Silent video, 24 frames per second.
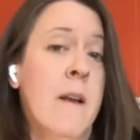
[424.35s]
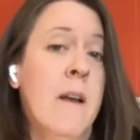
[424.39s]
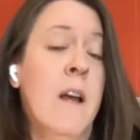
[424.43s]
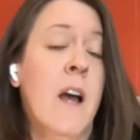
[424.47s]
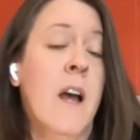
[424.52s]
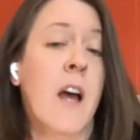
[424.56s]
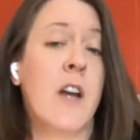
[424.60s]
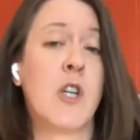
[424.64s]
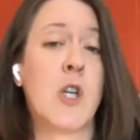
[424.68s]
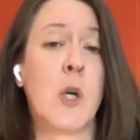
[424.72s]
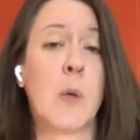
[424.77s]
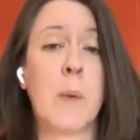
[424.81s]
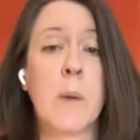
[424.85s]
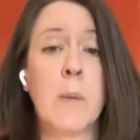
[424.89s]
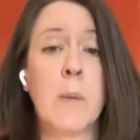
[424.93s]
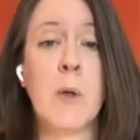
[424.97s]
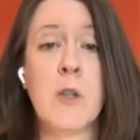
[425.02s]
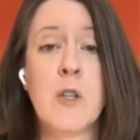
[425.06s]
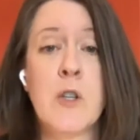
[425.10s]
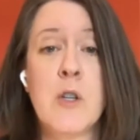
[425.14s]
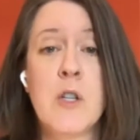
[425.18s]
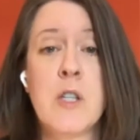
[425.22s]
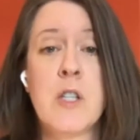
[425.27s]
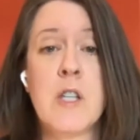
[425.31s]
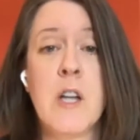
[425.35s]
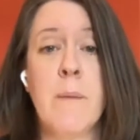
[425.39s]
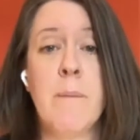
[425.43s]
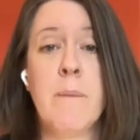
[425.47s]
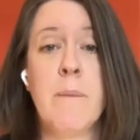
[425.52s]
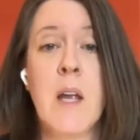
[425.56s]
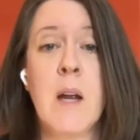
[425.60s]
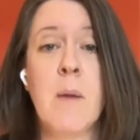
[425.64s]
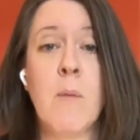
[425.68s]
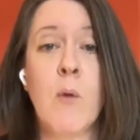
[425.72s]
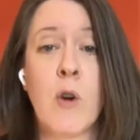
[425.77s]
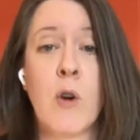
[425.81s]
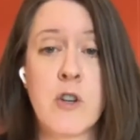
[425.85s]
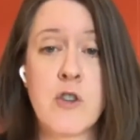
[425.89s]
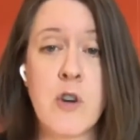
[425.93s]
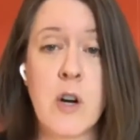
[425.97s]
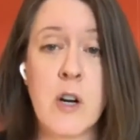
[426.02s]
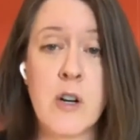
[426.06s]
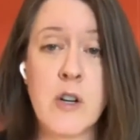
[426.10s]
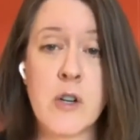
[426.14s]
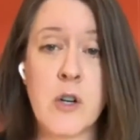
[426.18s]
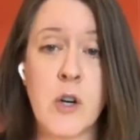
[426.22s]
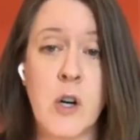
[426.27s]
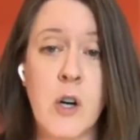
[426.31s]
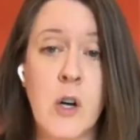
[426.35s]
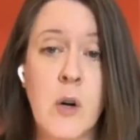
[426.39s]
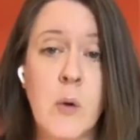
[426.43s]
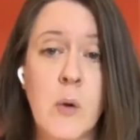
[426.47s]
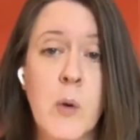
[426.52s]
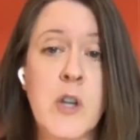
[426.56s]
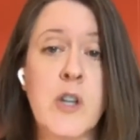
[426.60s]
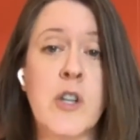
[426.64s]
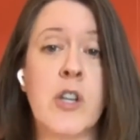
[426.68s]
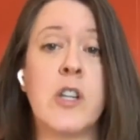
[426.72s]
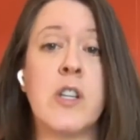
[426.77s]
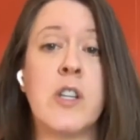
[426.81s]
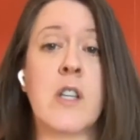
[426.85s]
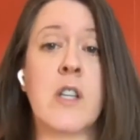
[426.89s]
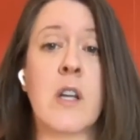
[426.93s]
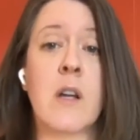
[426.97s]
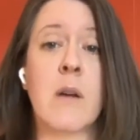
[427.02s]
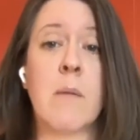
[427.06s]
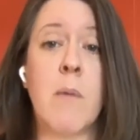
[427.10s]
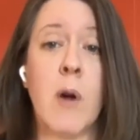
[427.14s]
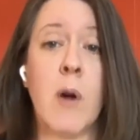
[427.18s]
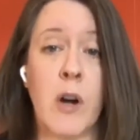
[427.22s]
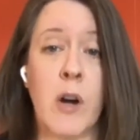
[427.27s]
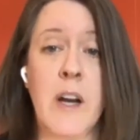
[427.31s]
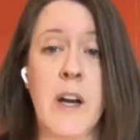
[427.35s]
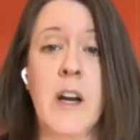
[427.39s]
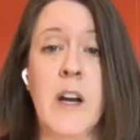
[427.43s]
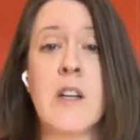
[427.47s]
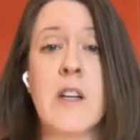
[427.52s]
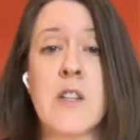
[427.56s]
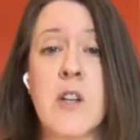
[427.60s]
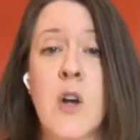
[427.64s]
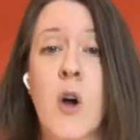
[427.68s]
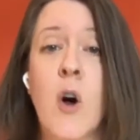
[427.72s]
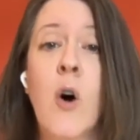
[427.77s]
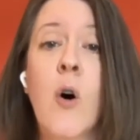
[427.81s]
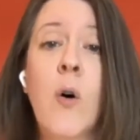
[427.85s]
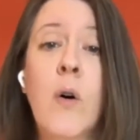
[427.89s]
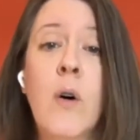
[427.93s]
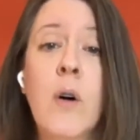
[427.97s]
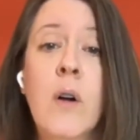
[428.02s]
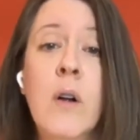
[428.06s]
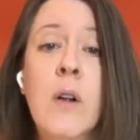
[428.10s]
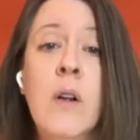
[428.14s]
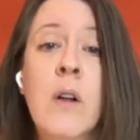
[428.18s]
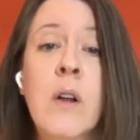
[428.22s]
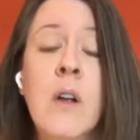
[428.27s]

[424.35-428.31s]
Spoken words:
attributable something more structural, which is the market as a whole.